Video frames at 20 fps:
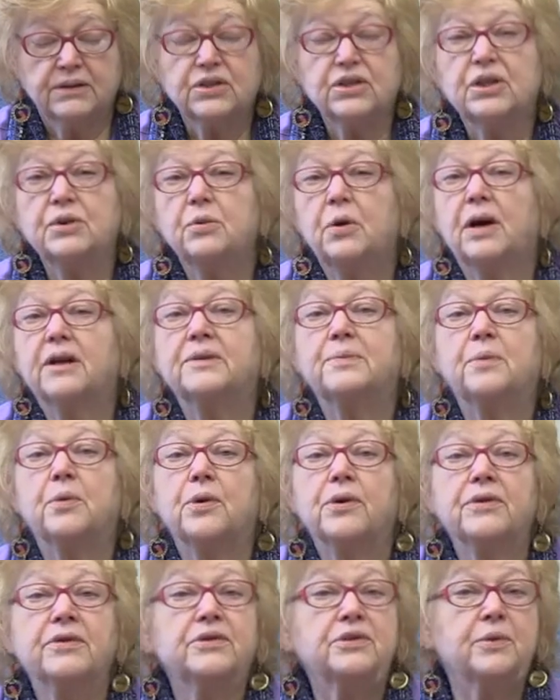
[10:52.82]
She walked
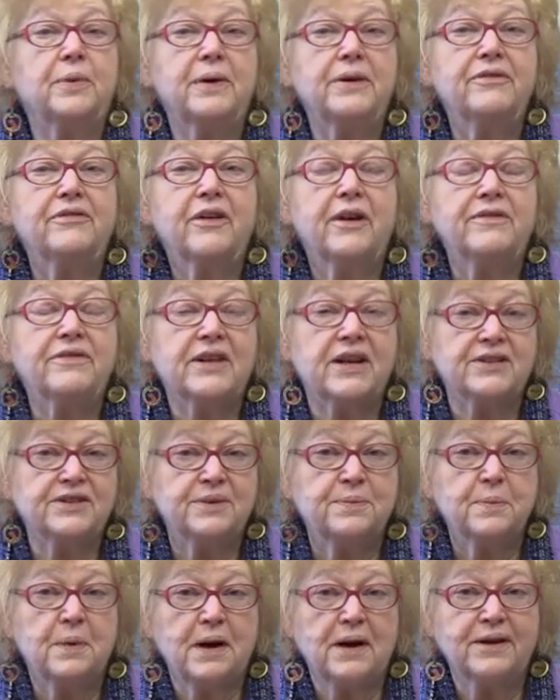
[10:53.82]
more than
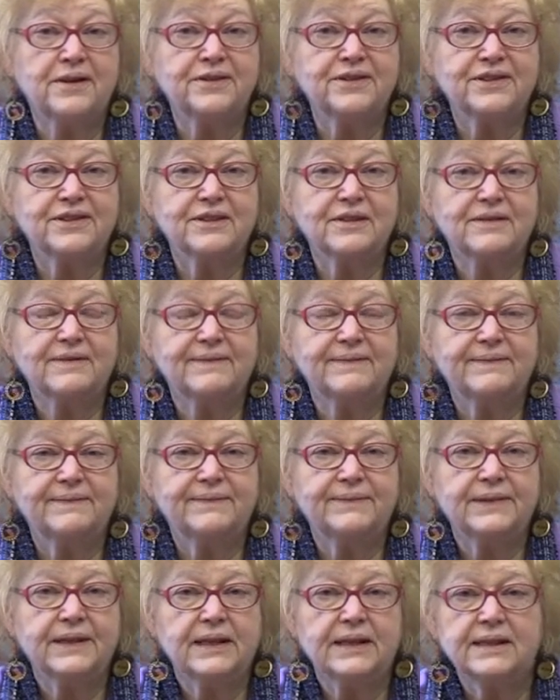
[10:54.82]
25,000 miles.
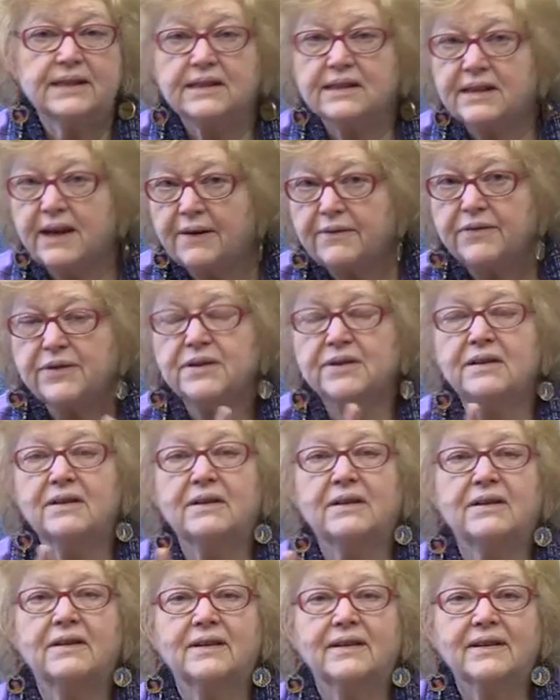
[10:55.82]

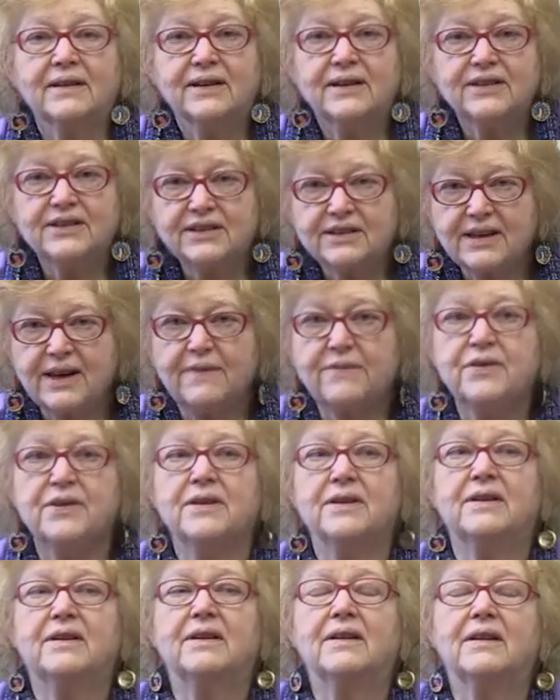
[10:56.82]
Seven,
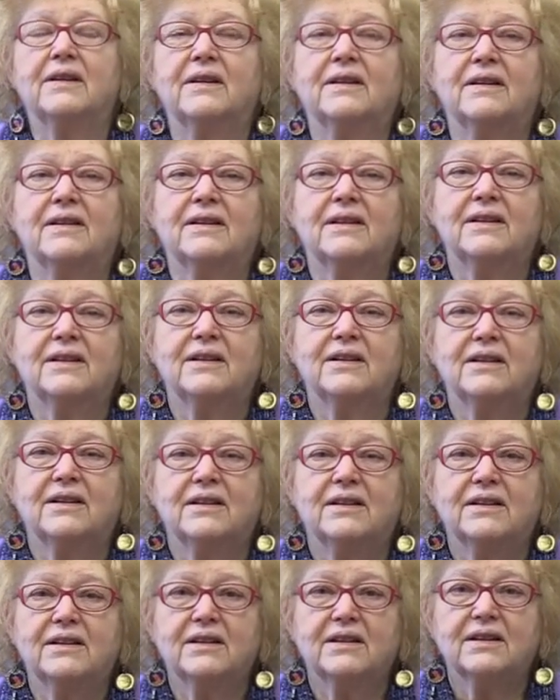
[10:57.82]
seven
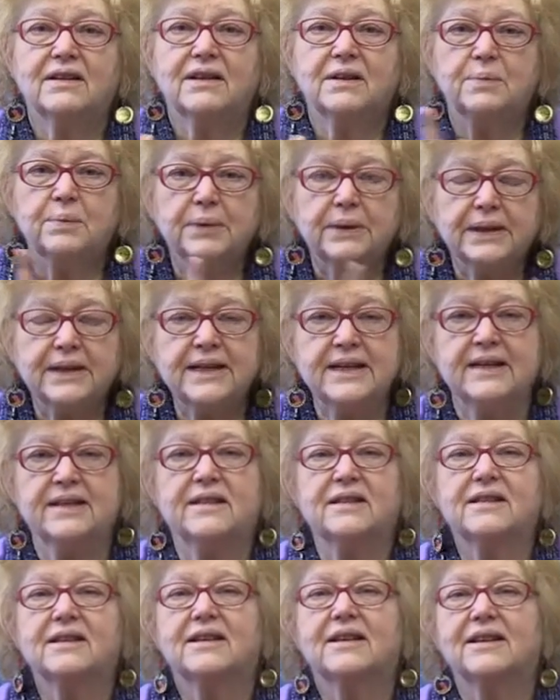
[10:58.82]

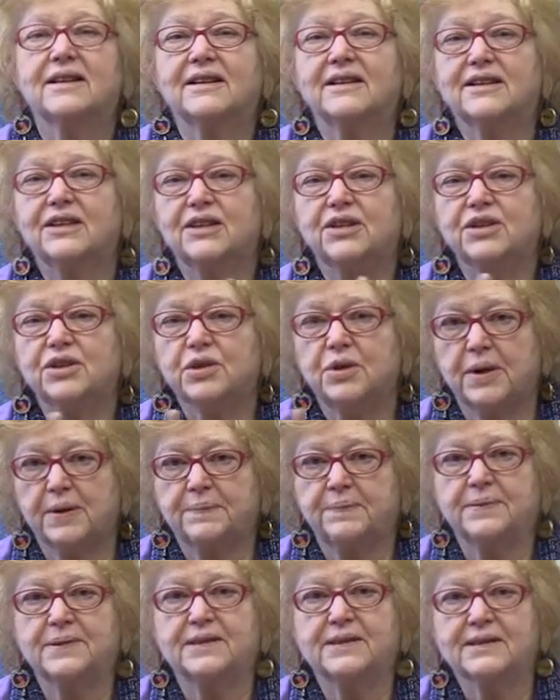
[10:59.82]
complete
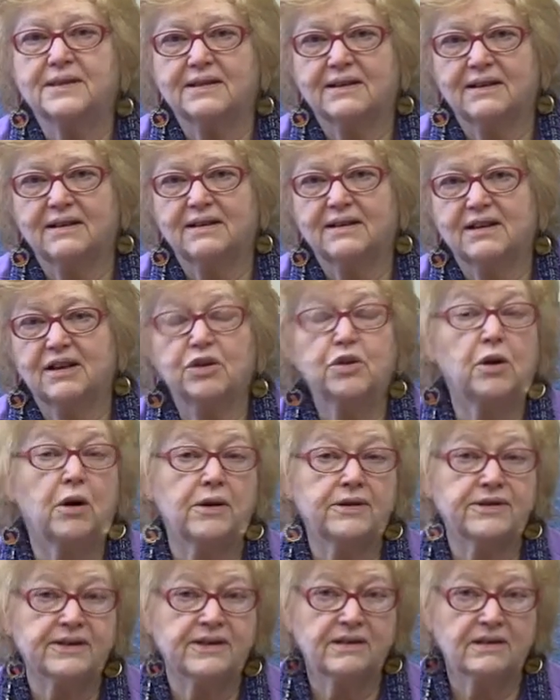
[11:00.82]
trips
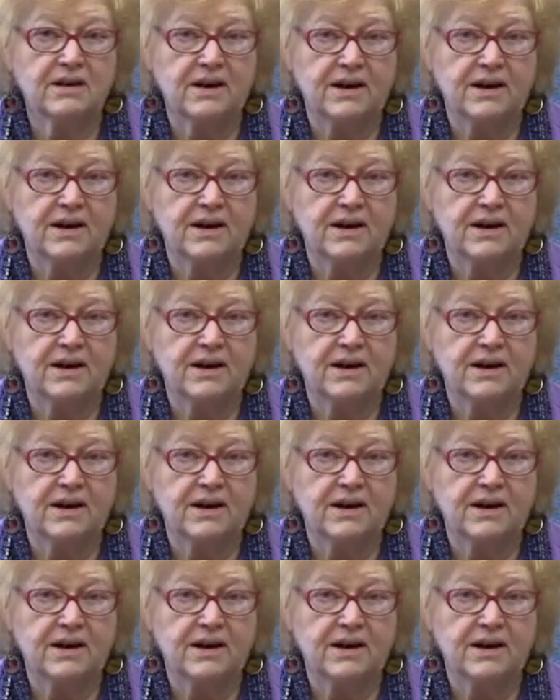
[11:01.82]
across the